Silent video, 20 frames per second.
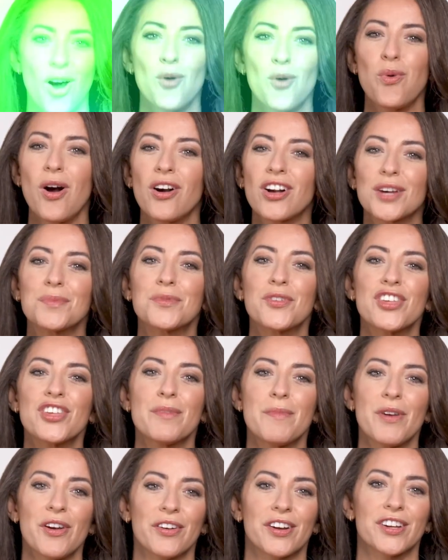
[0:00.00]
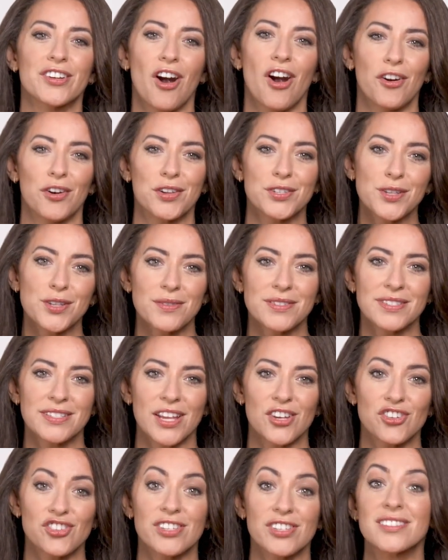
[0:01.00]
Welcome to the American Heart
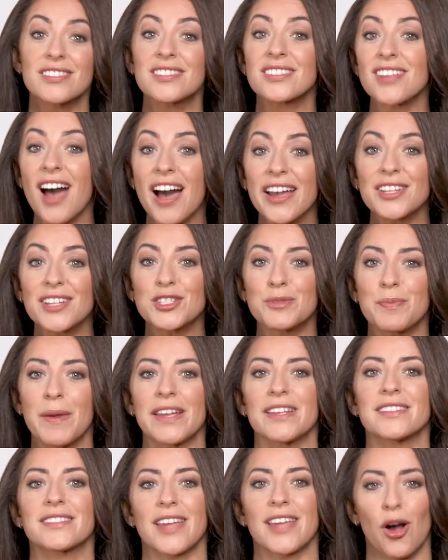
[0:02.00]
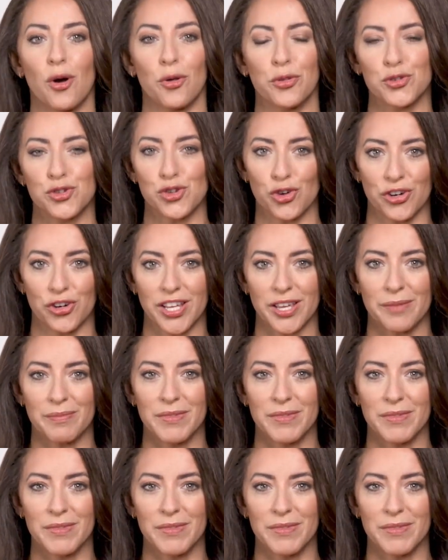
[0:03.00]
Association's Science-Based Health Journey.